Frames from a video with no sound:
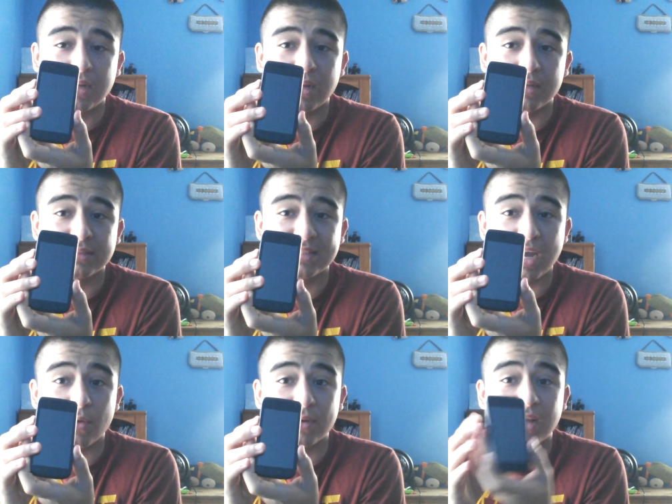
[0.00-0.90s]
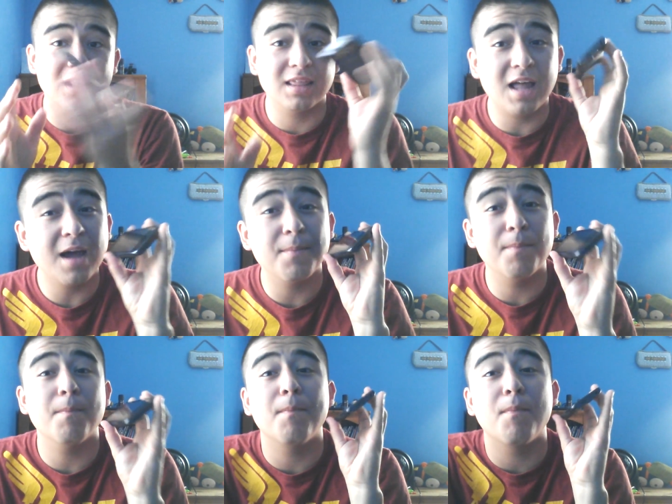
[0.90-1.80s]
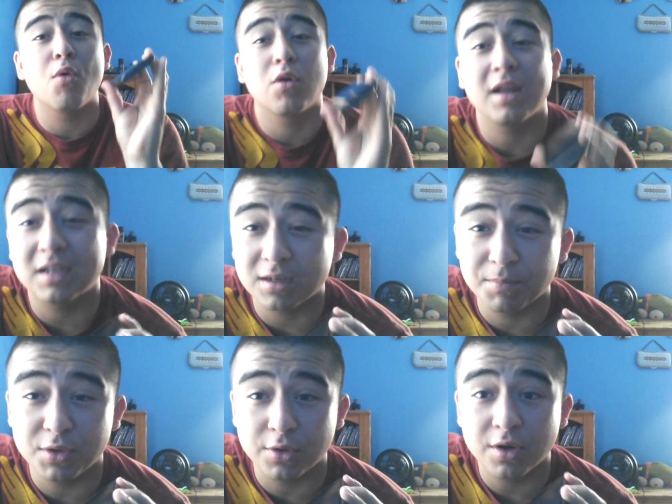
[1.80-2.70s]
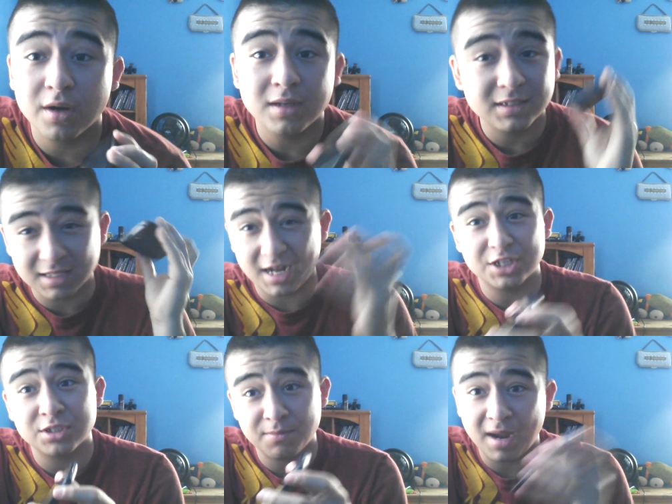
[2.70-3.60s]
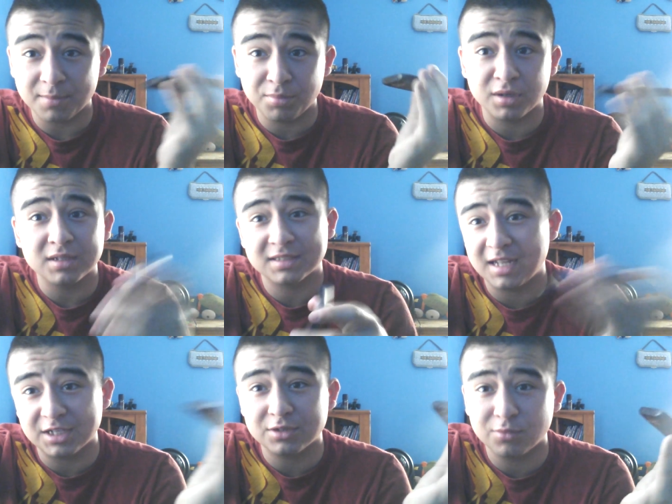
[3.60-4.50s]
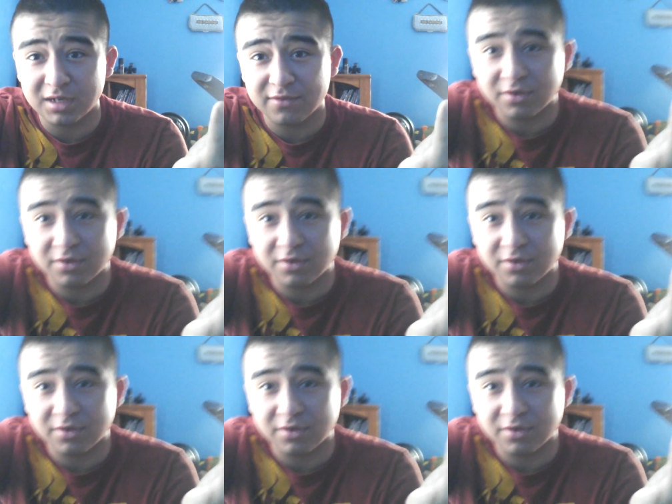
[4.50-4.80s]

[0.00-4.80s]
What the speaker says: sound a lot more like a computer / MacBook / whatever.